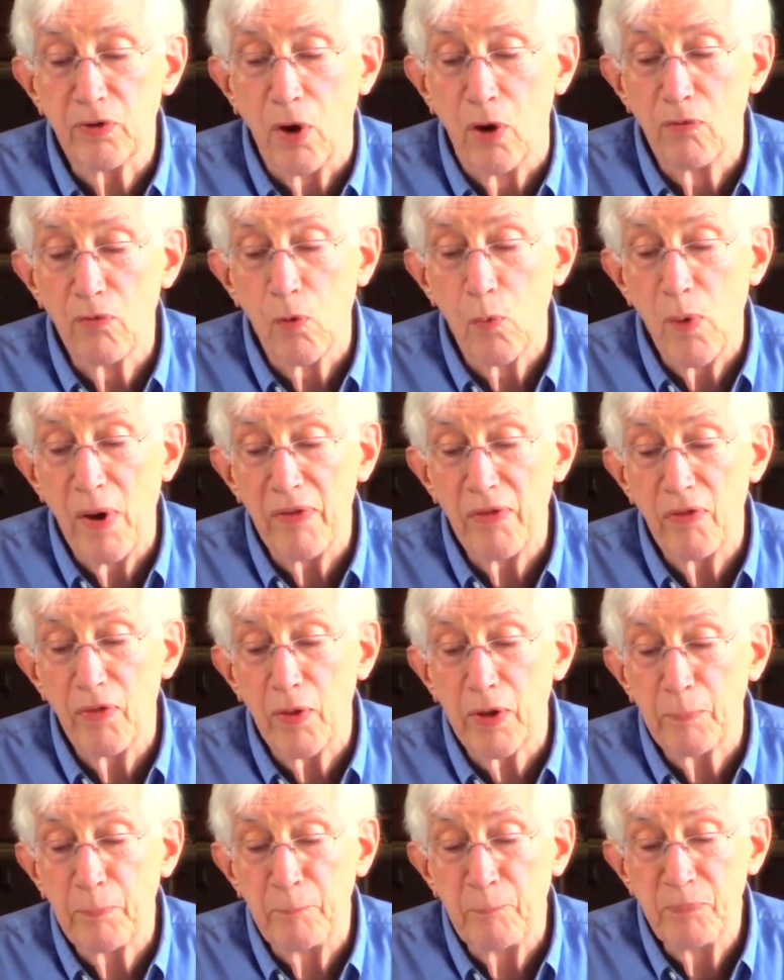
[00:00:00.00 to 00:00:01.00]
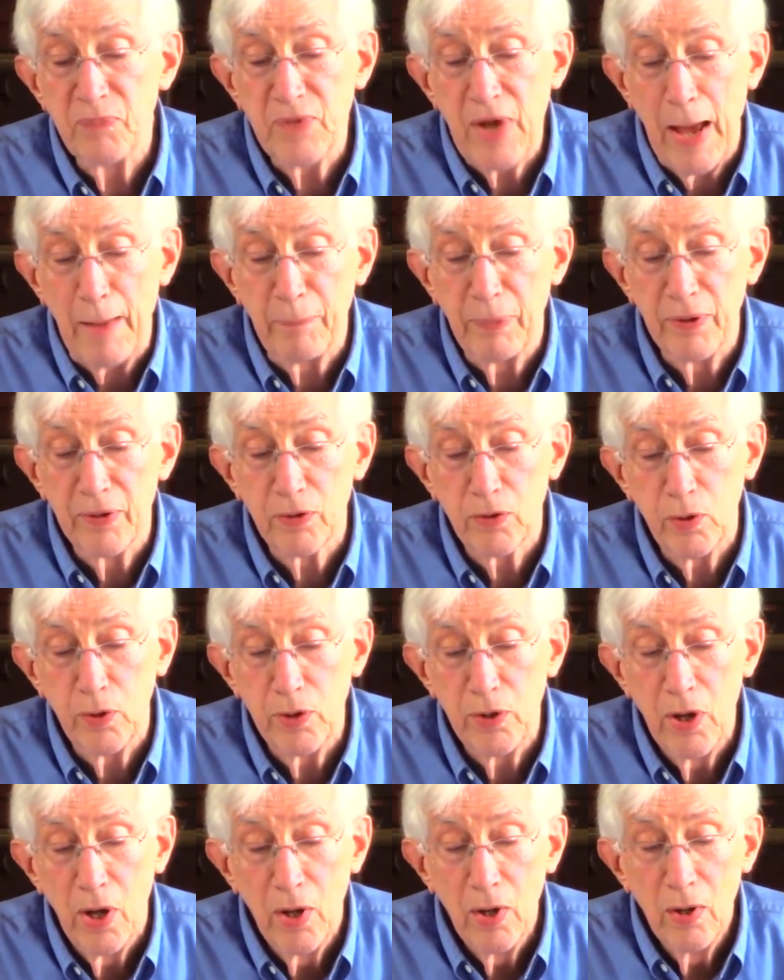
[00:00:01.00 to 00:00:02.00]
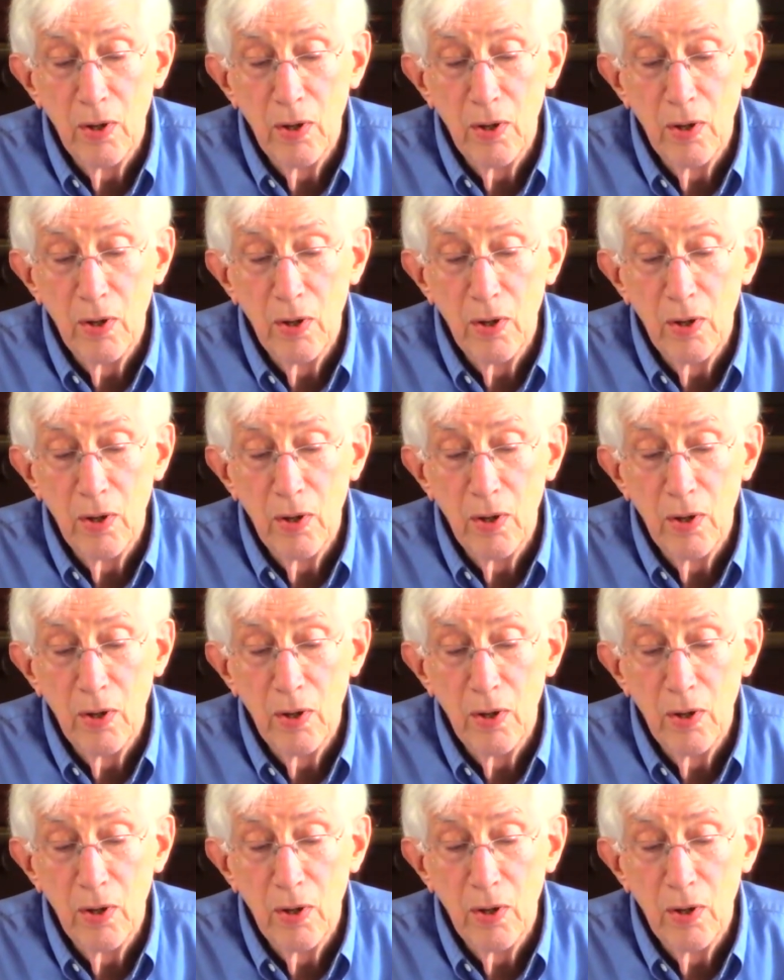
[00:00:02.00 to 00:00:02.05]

over whether the chaplain could